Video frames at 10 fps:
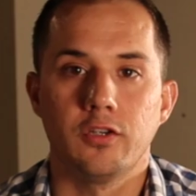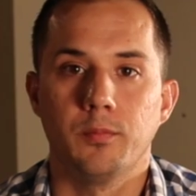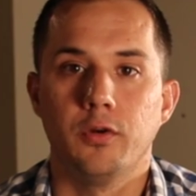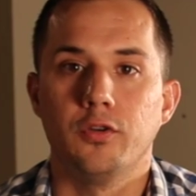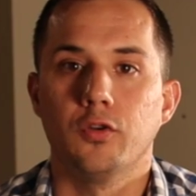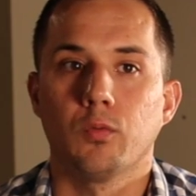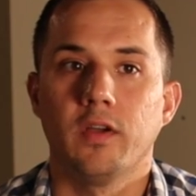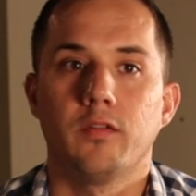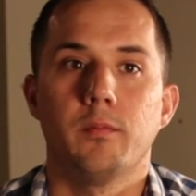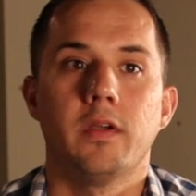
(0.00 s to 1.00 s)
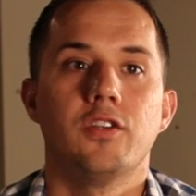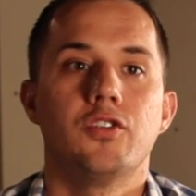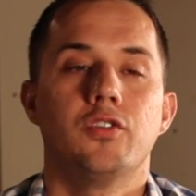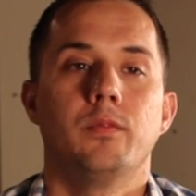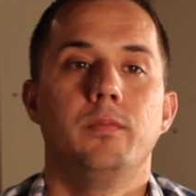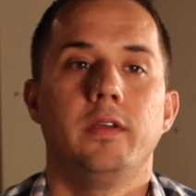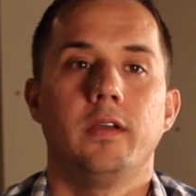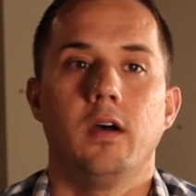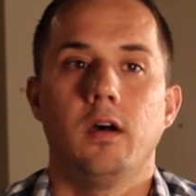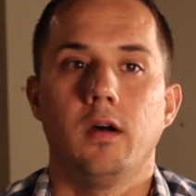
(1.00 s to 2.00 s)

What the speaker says: that you put in your resume should be